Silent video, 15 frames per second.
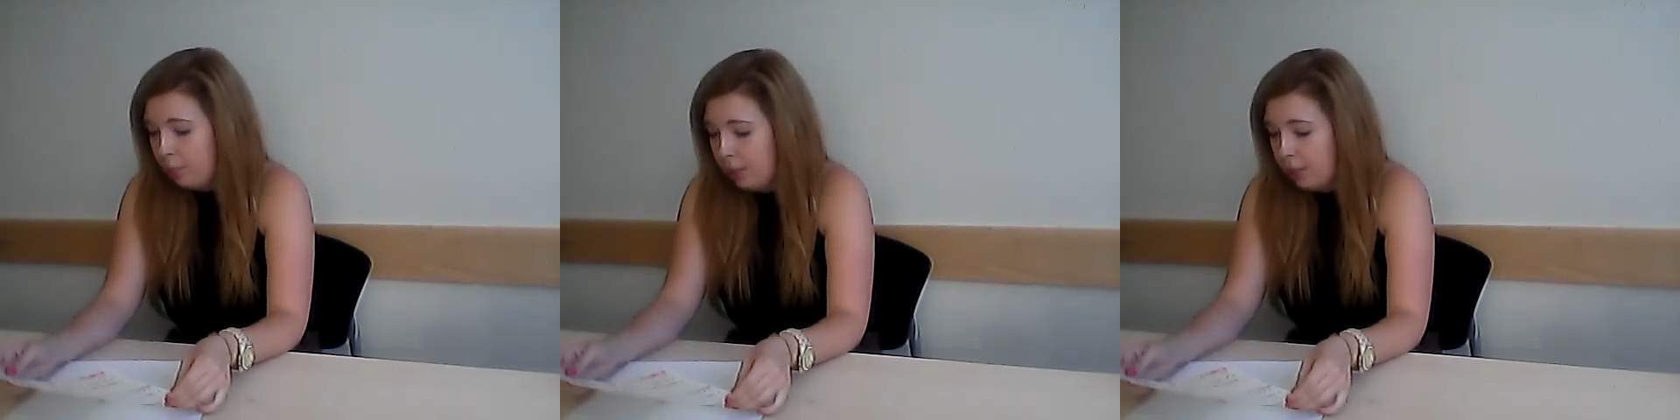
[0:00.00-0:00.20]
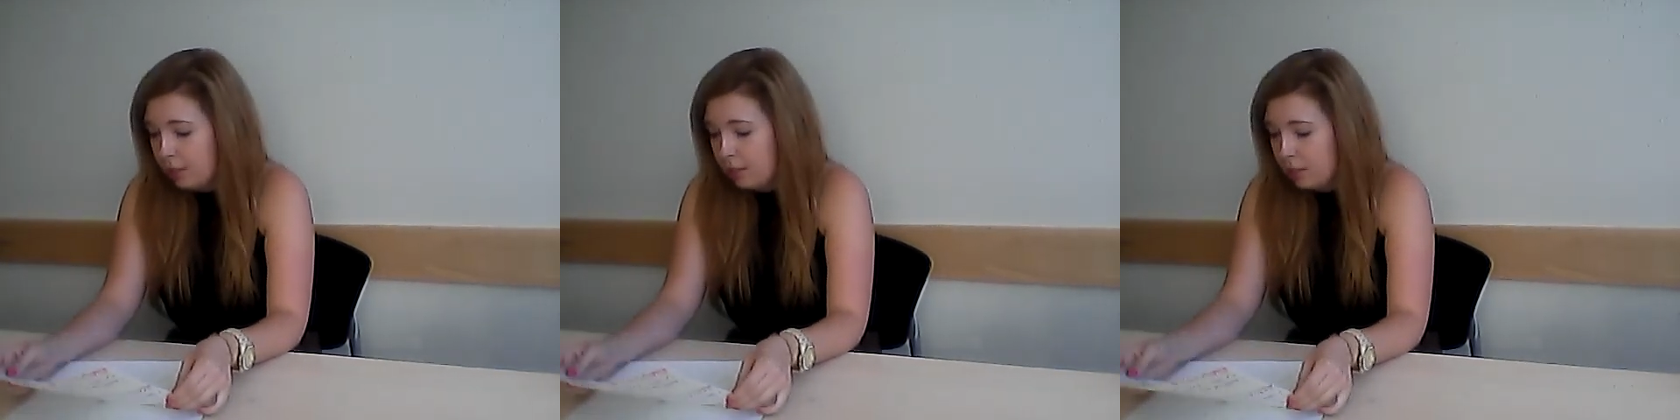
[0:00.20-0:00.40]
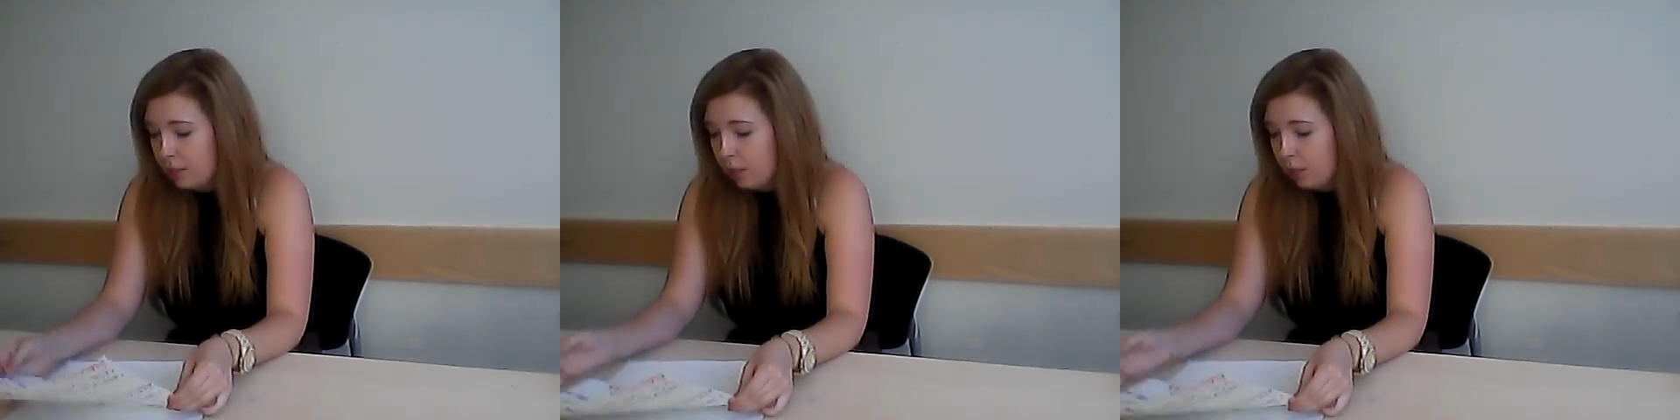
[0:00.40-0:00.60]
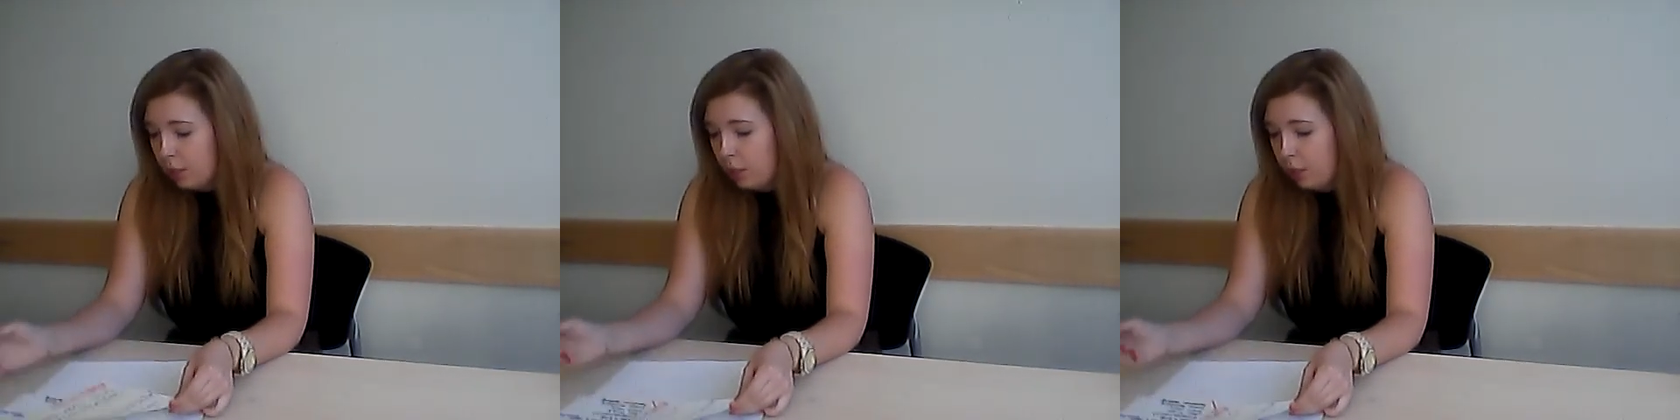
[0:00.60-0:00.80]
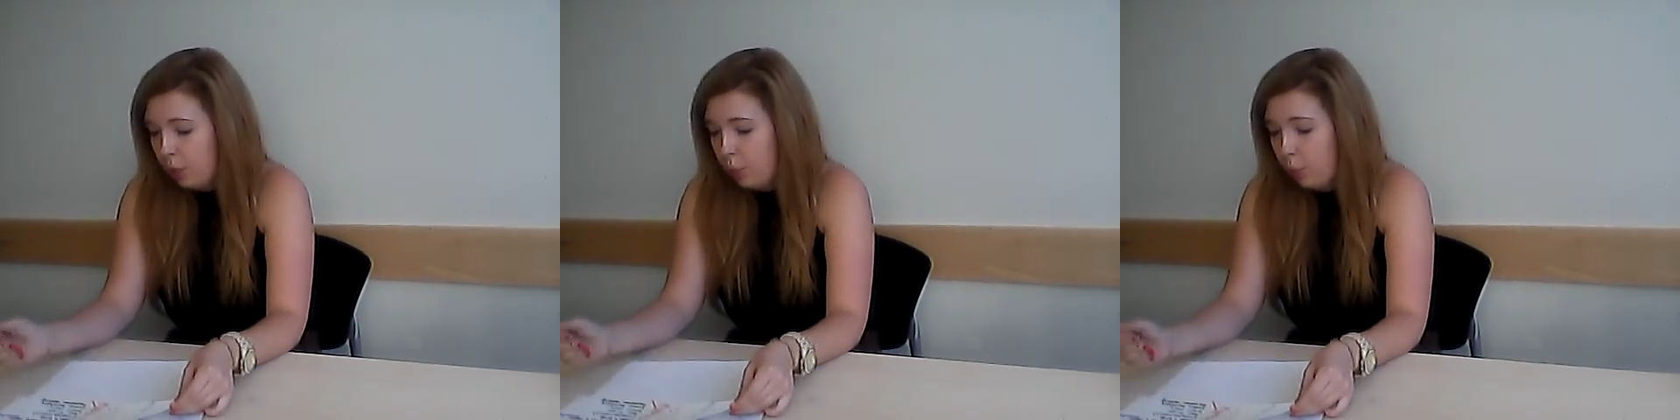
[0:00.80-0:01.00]
because
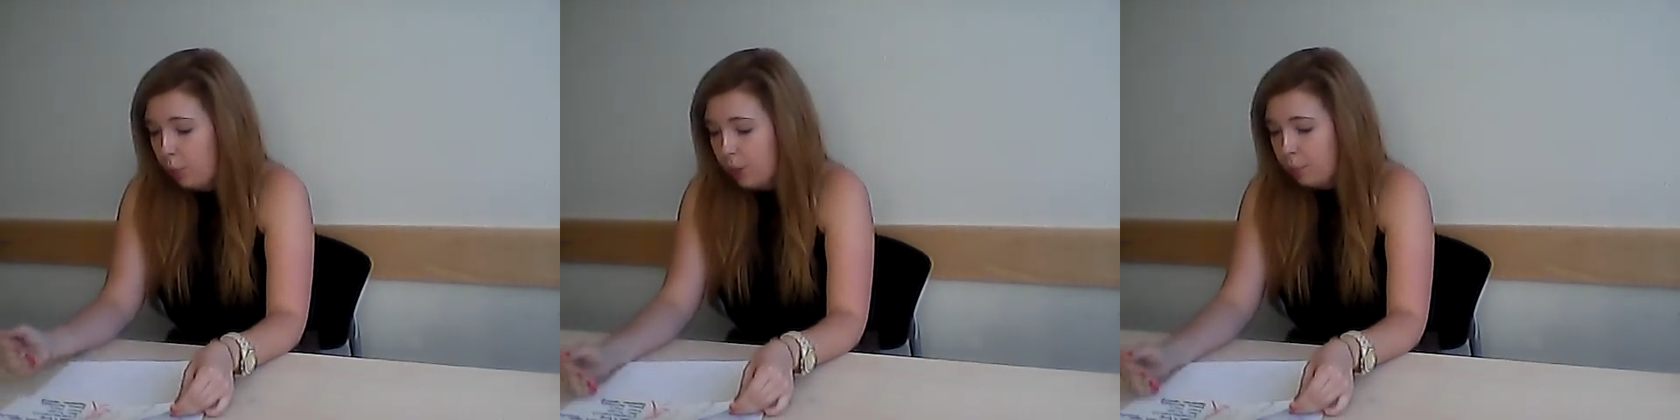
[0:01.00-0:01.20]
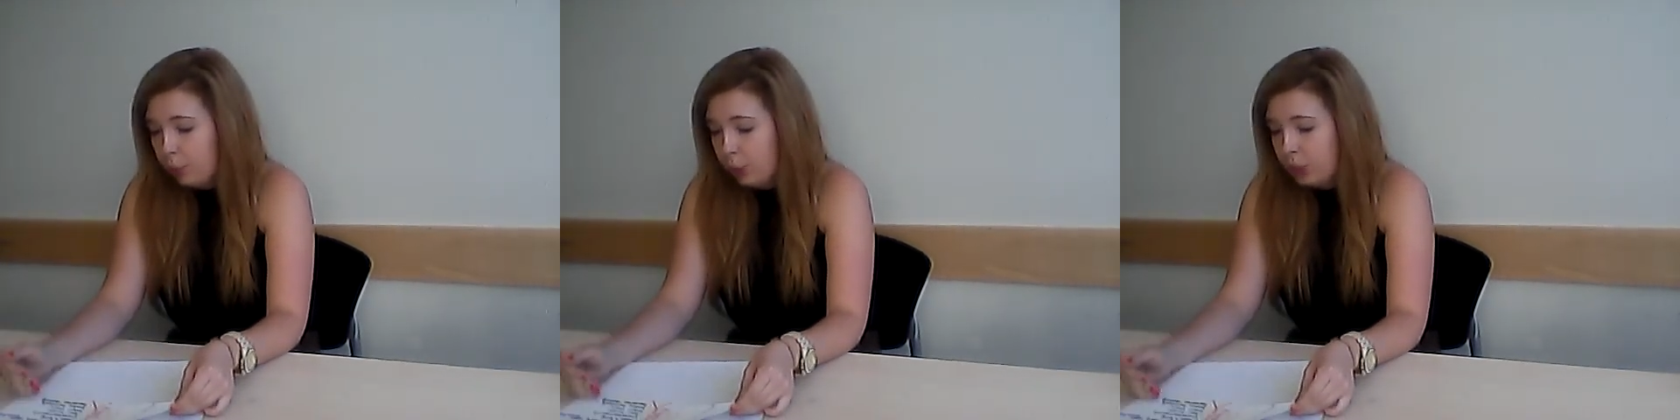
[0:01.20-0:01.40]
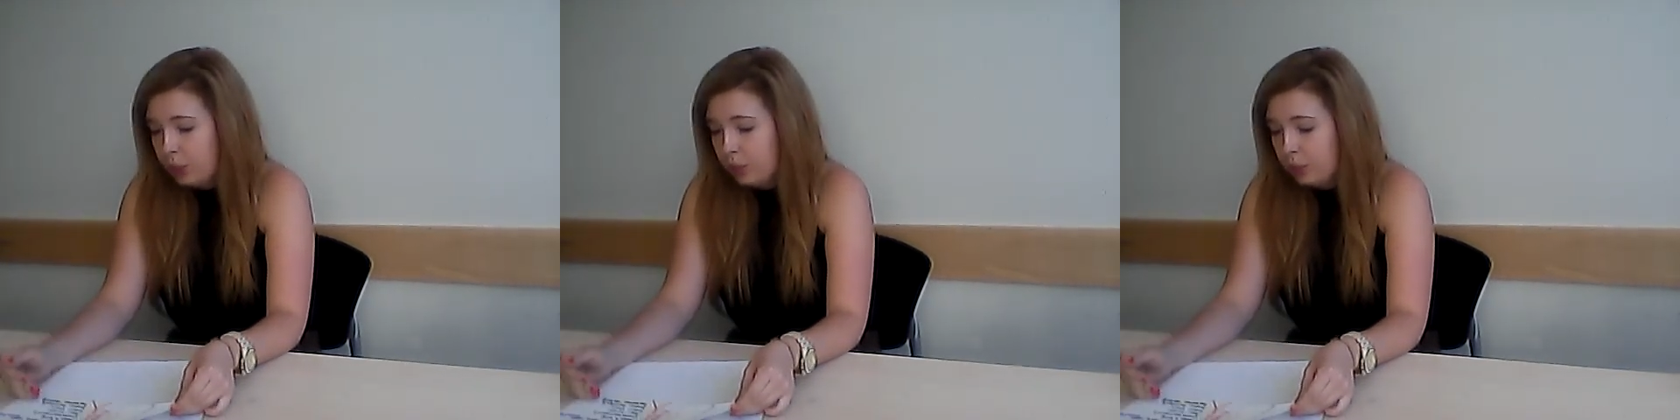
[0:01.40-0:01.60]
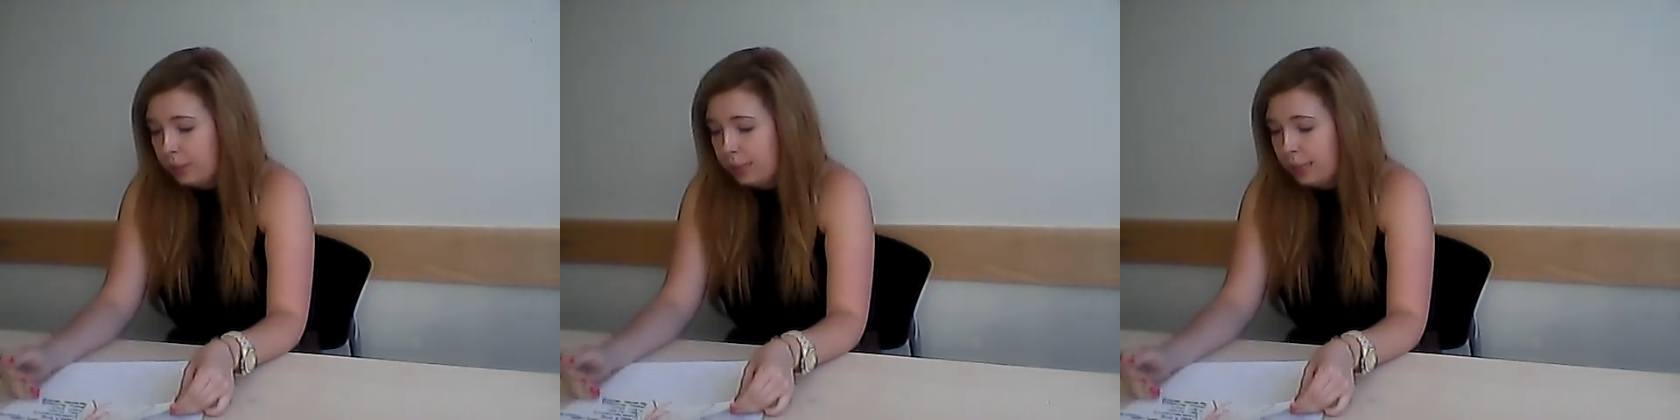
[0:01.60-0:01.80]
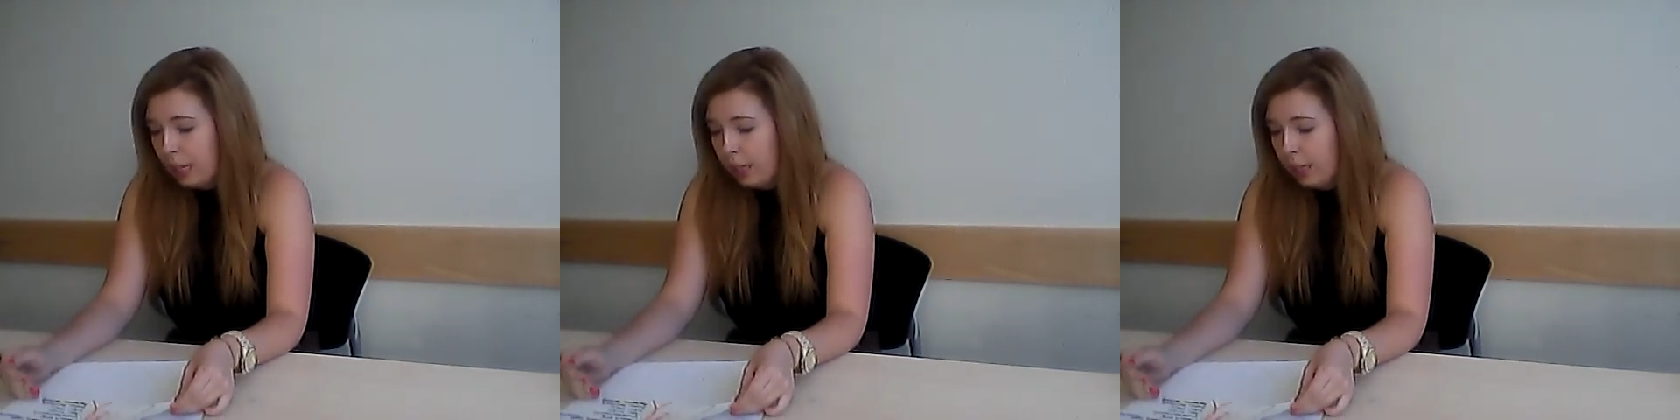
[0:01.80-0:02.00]
with
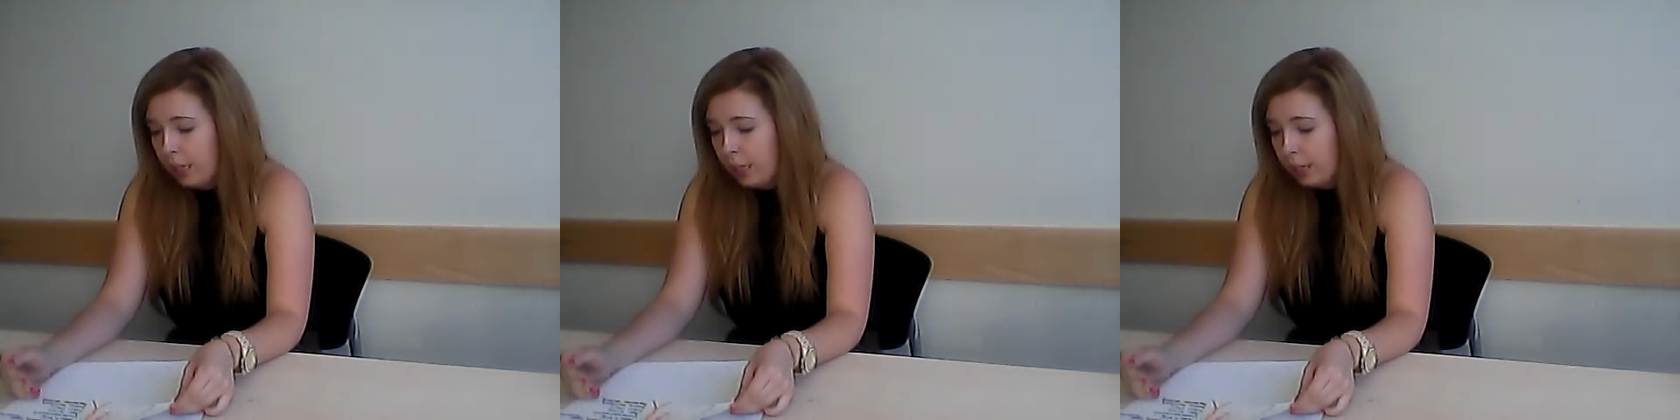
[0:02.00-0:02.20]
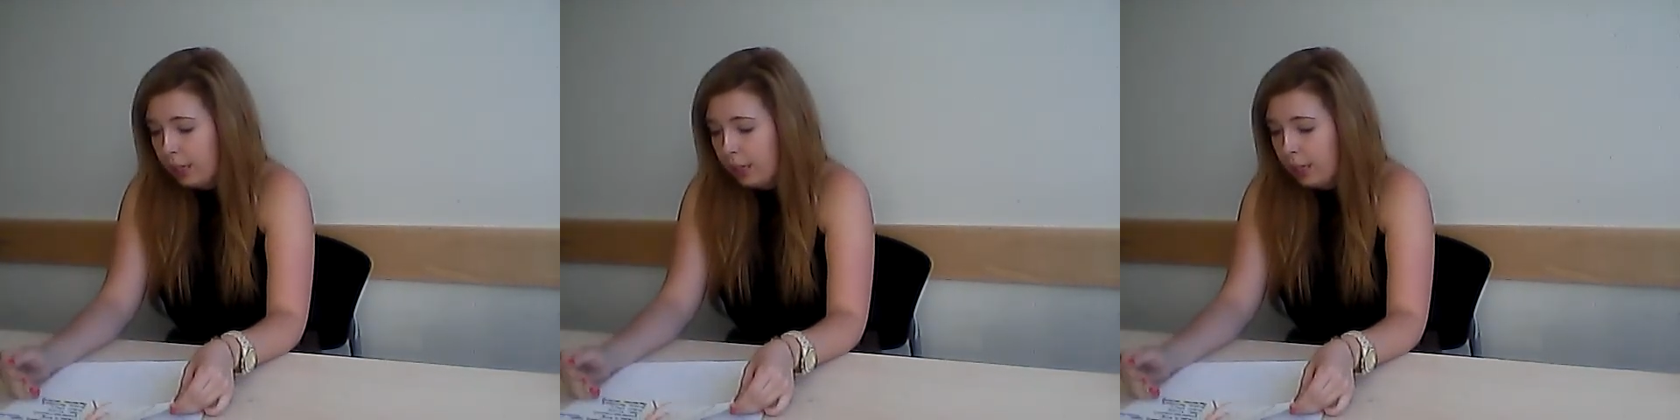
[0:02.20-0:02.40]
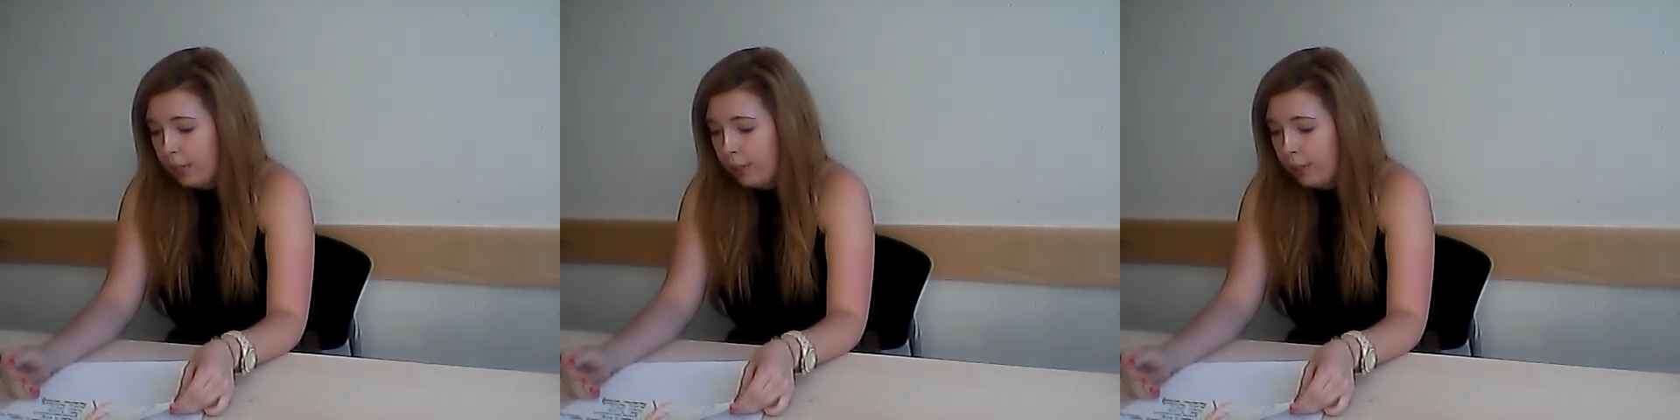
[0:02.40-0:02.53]
personal selling,